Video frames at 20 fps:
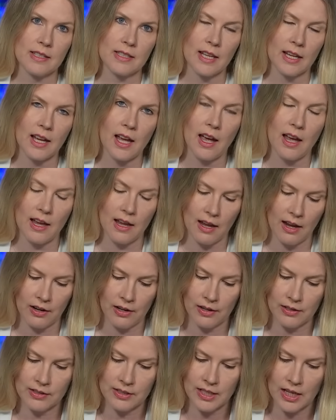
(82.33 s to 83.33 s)
psychi
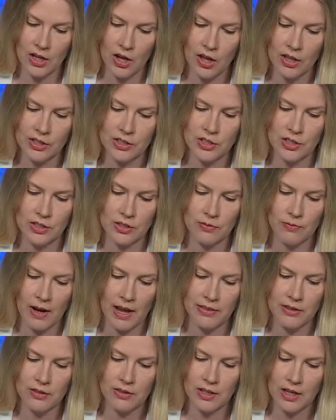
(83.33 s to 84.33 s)
uh, psychologists,
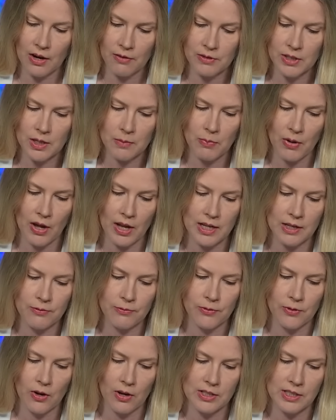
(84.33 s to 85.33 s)
rather, the governing body
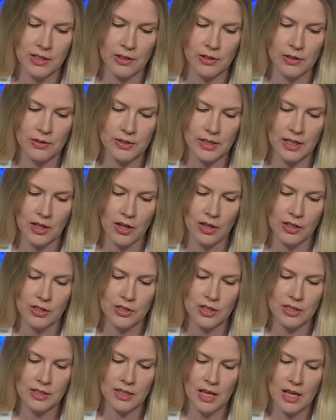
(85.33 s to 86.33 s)
for Ontario
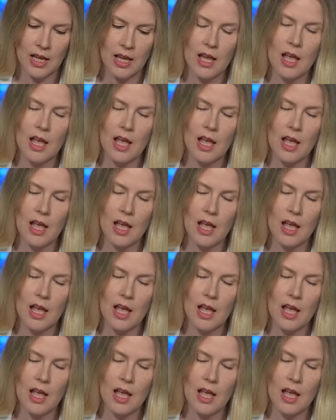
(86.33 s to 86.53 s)
psychologists,